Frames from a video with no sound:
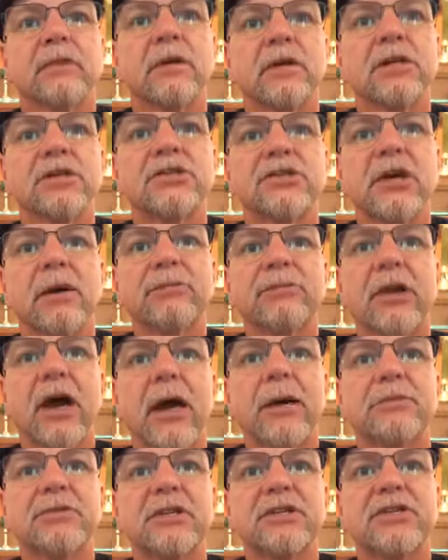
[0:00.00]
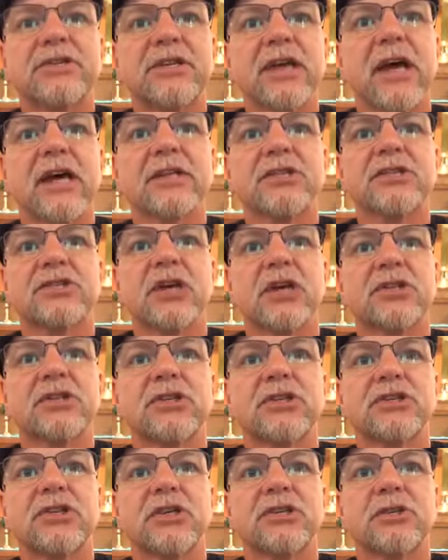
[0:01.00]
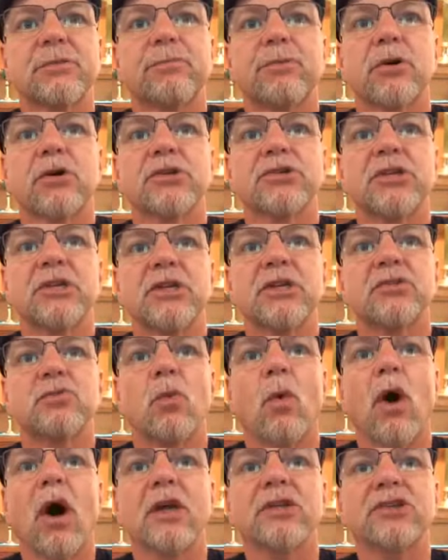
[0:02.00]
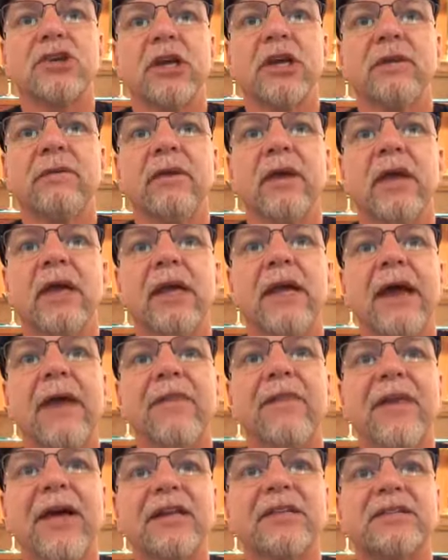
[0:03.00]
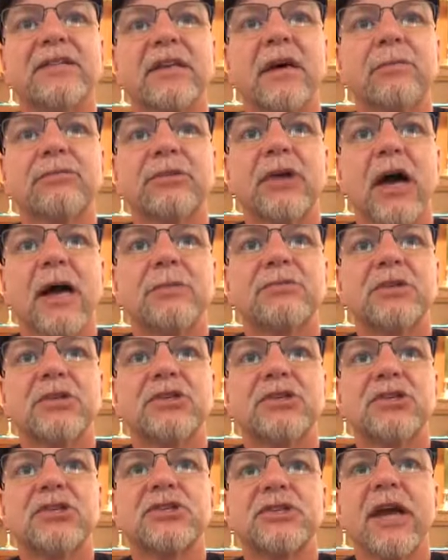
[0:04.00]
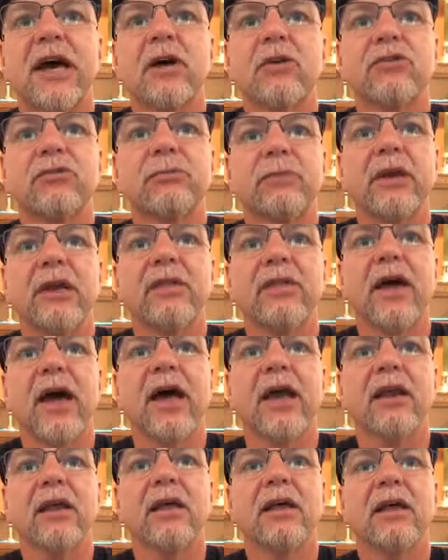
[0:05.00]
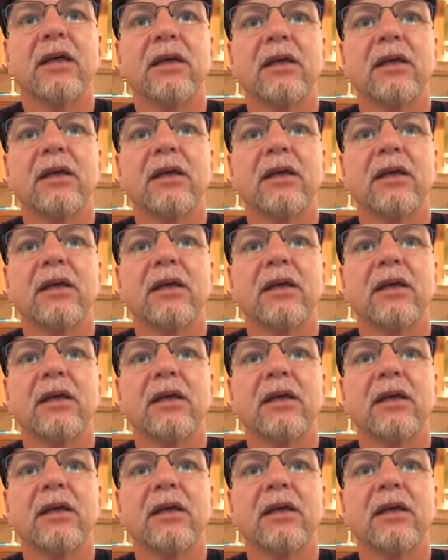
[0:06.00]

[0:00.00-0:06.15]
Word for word: Because sometimes it says such and such a person is watching, and then sometimes it just tells me that